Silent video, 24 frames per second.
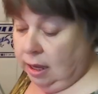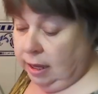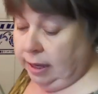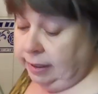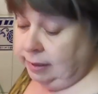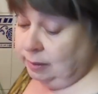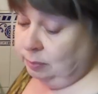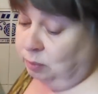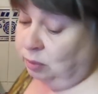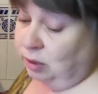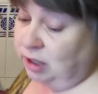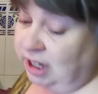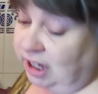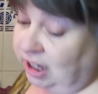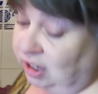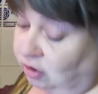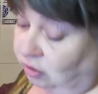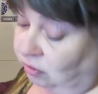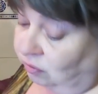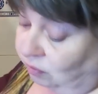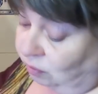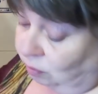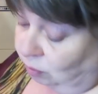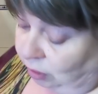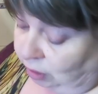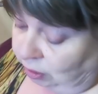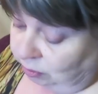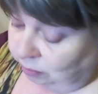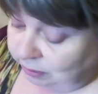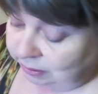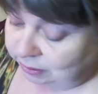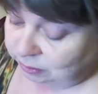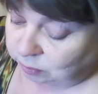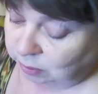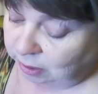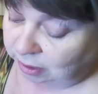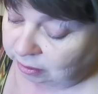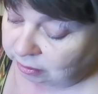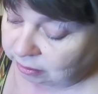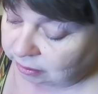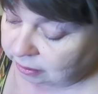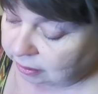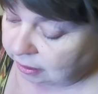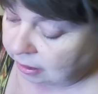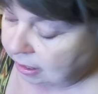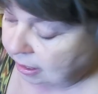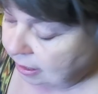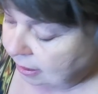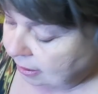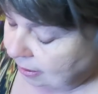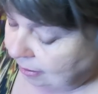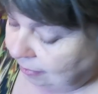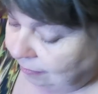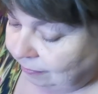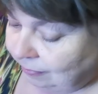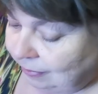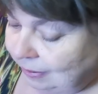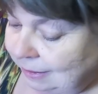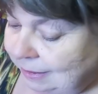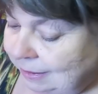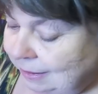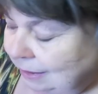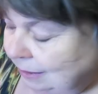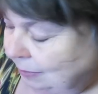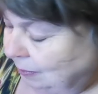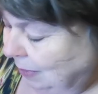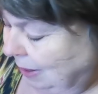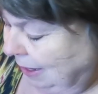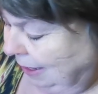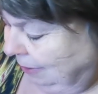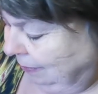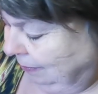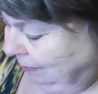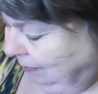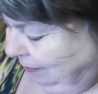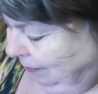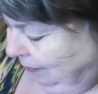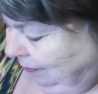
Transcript: it's pretty good for you as well. Now, this is my